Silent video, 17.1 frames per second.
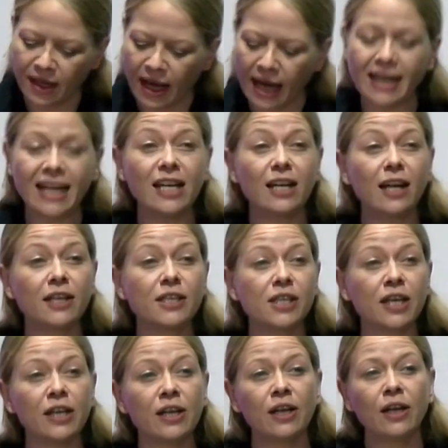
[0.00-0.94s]
And in
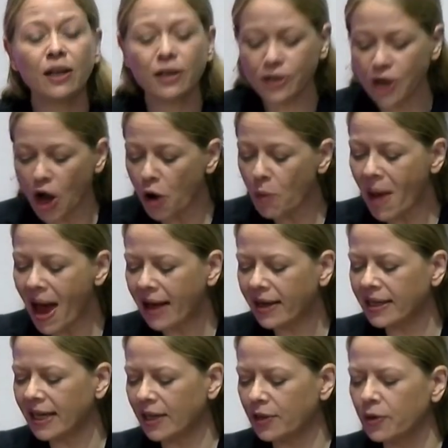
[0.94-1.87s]
London, no mayor
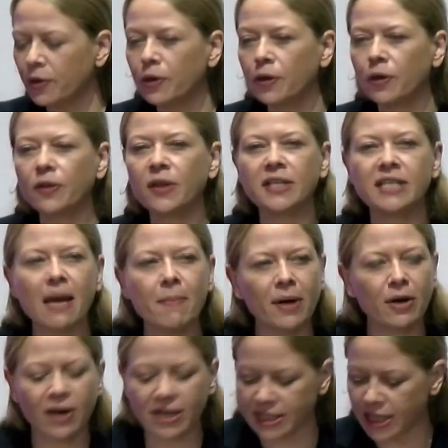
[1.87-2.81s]
can ignore the
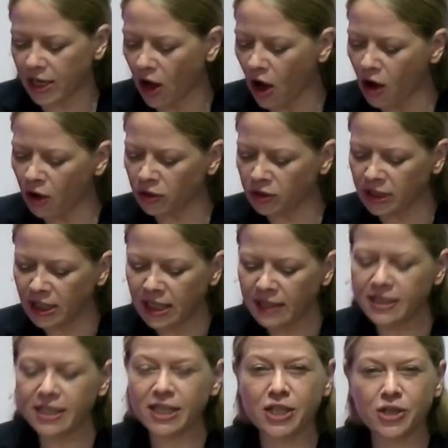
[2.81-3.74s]
democratic hole,
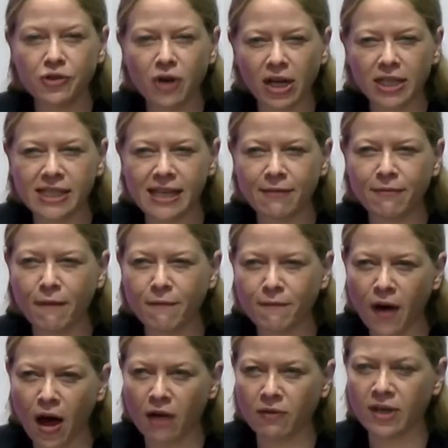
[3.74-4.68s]
the destructive
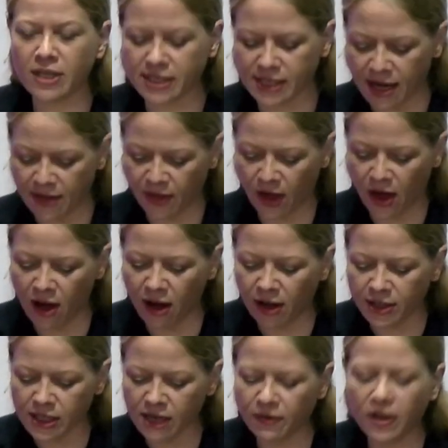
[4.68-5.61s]
virus at the
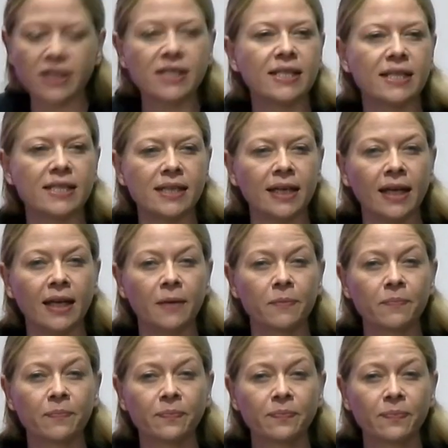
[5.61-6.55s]
heart of our city.
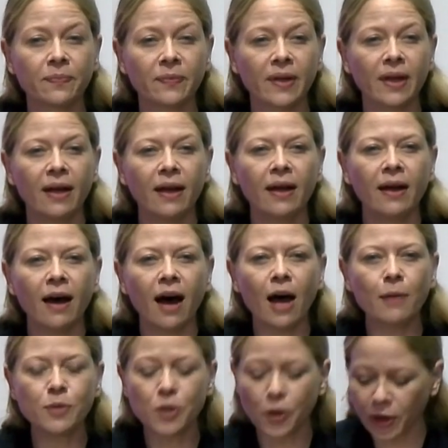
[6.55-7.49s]

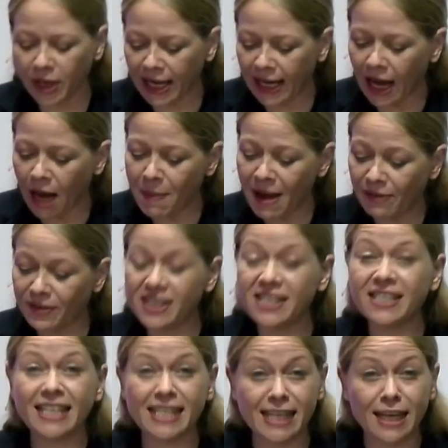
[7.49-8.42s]
I'm talking about the
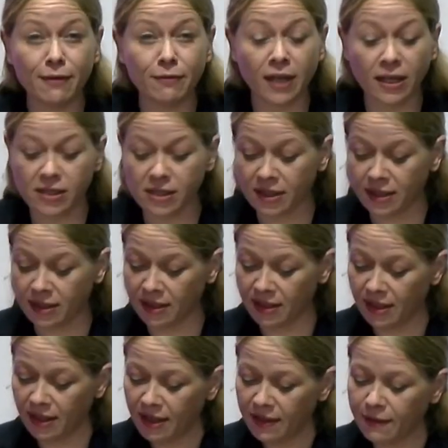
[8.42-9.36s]
City of London,
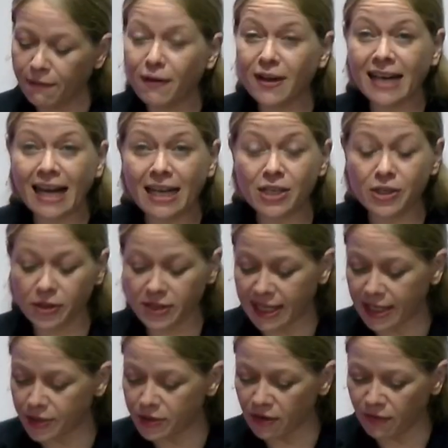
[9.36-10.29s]
the financial
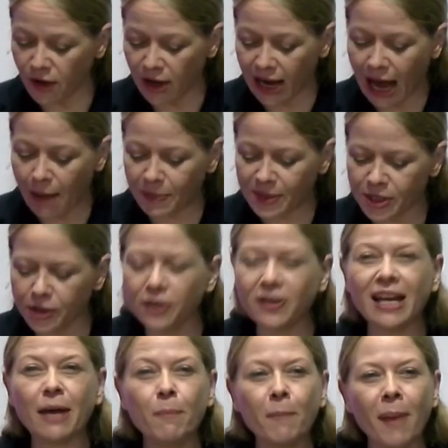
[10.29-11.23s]
centre of our capital,
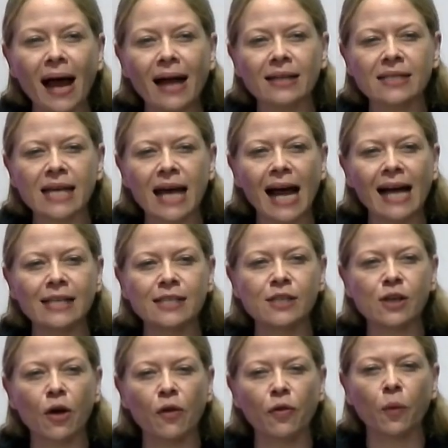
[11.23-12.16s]
the impact it
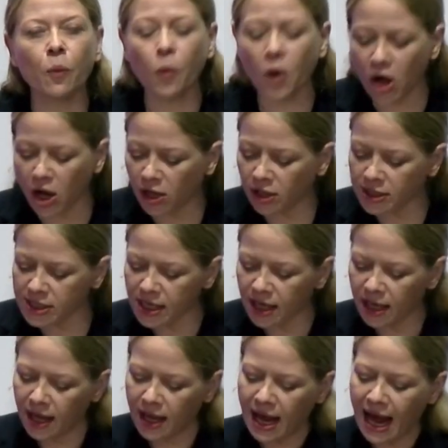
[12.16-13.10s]
has on the world,
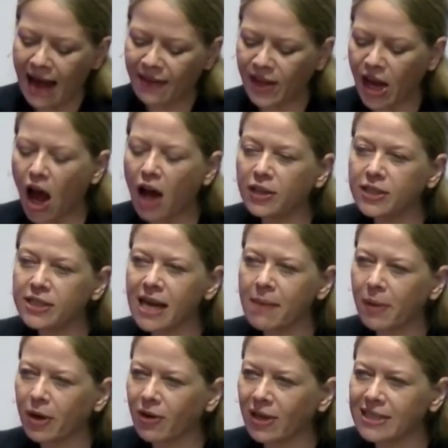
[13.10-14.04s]
and the
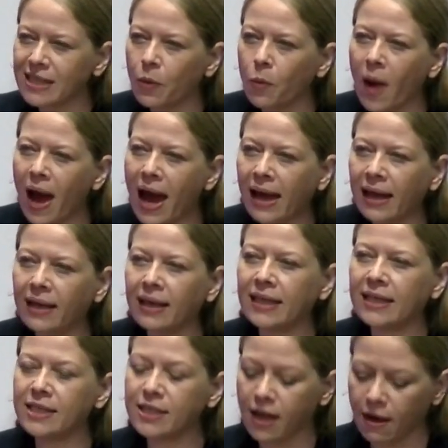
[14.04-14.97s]
undemocratic way
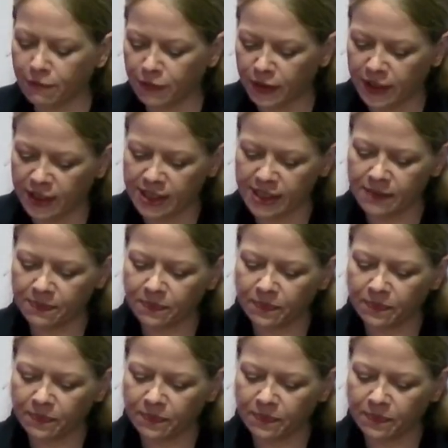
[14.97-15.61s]
it is governed.